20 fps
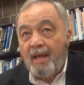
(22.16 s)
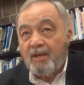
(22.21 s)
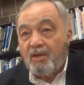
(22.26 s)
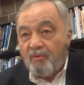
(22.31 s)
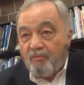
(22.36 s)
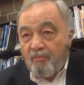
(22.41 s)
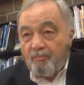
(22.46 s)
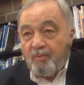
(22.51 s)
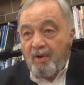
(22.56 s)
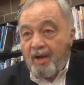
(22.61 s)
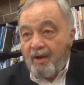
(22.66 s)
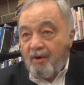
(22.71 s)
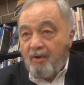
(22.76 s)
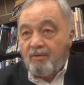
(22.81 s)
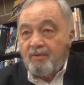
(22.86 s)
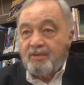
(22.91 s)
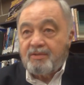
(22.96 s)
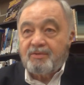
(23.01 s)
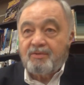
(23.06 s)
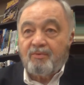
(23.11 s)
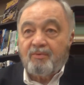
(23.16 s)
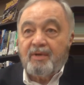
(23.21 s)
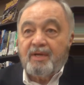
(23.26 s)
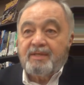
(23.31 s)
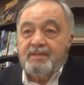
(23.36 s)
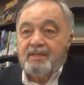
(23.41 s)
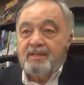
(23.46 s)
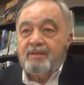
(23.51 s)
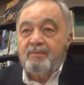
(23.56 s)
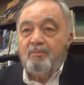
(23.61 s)
you've probably heard the
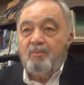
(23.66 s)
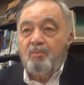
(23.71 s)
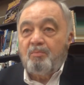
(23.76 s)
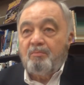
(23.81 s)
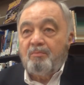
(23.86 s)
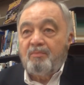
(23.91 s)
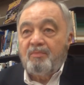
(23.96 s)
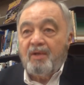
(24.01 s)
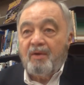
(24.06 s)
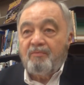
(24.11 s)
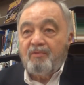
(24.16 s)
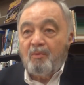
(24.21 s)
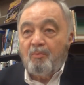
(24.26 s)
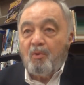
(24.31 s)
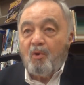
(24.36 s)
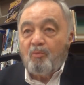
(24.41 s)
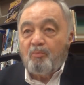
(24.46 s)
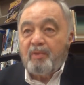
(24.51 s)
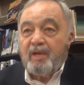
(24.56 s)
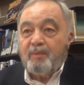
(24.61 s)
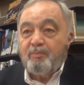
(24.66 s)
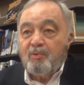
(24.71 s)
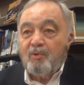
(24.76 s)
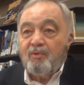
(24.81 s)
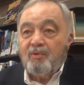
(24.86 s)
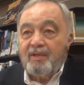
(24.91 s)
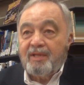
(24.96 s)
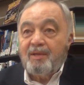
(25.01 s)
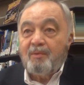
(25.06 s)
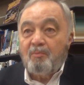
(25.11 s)
stories of the, of the boat
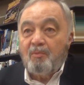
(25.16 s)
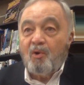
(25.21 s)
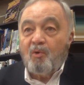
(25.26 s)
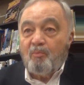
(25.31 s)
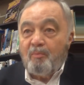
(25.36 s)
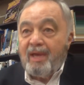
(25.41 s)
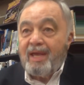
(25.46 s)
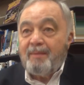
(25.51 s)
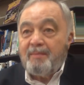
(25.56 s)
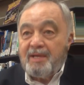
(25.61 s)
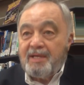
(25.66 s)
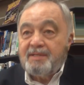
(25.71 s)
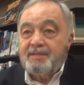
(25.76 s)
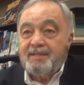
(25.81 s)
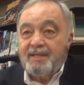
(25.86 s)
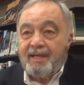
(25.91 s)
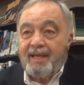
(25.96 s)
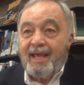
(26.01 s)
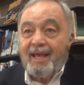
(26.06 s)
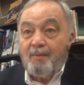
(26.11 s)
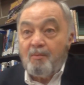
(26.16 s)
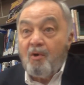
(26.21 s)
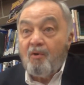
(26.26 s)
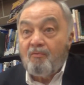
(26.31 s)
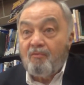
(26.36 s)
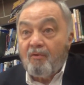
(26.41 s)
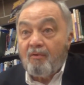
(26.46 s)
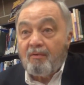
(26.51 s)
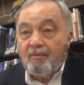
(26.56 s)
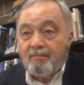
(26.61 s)
people and the boat babies that came
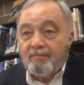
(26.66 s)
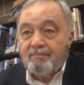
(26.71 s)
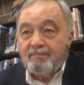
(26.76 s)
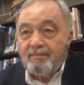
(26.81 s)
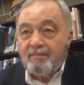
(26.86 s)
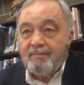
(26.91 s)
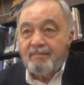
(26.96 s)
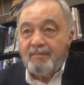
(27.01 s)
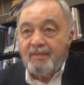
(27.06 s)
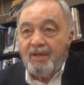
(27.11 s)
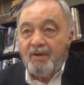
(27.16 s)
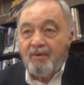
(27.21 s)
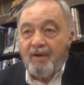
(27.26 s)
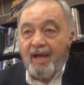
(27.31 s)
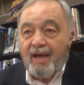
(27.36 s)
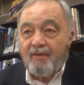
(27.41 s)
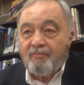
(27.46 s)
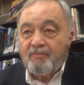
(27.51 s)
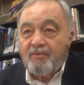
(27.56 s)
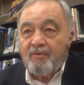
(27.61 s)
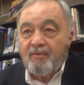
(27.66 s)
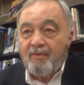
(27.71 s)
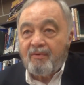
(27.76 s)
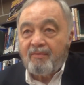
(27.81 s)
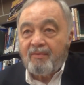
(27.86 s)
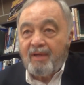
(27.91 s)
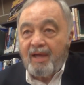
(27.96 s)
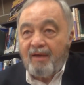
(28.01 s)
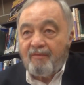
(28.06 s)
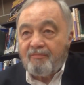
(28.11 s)
over, you know, after,
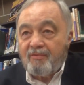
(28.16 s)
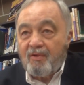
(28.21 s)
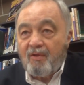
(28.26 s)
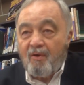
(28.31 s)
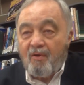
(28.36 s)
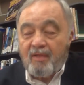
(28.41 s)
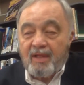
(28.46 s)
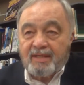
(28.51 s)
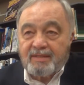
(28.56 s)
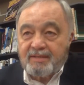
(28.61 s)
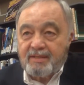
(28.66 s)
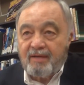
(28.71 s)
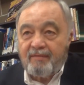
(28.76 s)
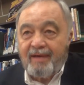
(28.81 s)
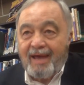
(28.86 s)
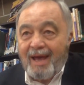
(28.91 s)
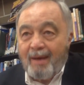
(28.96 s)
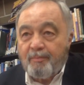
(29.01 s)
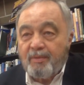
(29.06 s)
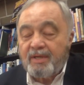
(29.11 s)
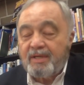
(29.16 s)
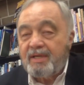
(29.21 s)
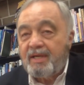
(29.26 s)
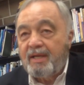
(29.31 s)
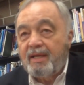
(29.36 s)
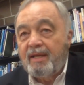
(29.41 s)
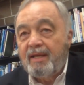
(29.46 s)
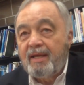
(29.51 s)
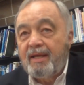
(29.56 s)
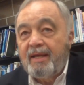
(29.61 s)
after all that stuff happened.
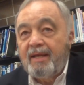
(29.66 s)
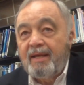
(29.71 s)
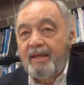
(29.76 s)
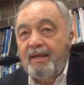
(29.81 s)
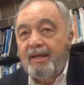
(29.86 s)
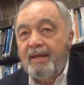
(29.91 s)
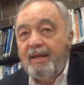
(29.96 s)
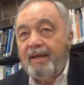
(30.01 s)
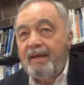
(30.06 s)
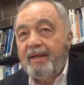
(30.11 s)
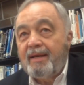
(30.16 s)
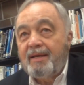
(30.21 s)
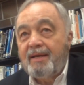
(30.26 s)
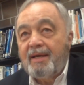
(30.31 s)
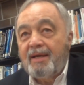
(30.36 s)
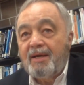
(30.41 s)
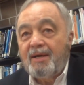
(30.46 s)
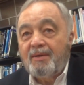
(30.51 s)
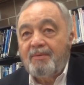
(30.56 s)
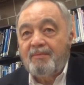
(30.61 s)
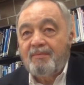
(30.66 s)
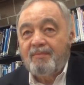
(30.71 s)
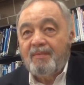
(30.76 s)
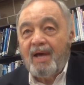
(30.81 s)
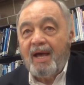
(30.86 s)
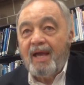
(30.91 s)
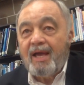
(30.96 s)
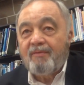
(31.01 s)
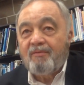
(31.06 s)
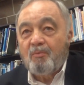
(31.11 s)
Mm-hmm. And, uh,
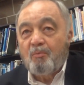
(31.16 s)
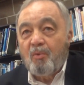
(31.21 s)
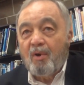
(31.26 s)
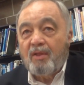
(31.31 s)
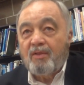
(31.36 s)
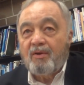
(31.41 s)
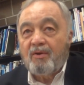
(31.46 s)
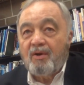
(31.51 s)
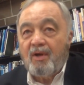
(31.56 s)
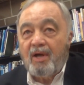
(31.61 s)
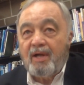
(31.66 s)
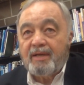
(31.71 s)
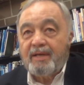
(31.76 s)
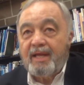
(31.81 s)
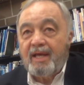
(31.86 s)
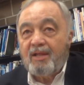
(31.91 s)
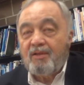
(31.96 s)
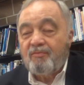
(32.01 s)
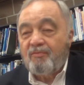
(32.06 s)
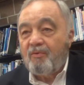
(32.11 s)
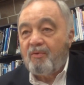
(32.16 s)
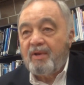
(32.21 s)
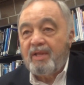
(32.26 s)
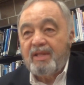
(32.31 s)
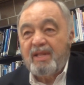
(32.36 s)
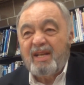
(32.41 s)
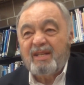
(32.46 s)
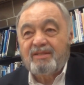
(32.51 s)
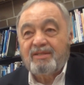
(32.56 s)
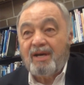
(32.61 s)
I have a brother-in-law in California
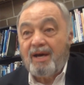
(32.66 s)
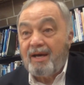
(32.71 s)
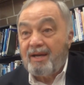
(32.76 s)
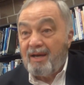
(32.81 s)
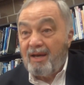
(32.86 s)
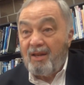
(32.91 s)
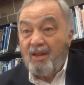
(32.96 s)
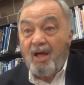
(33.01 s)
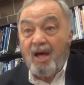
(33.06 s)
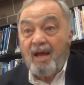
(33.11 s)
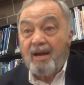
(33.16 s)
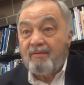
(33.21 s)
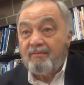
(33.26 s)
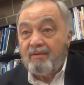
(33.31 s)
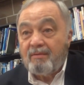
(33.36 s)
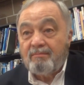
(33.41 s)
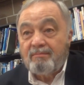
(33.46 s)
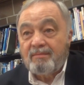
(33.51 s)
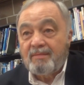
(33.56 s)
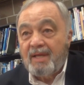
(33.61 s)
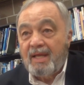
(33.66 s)
that taught a lot of them,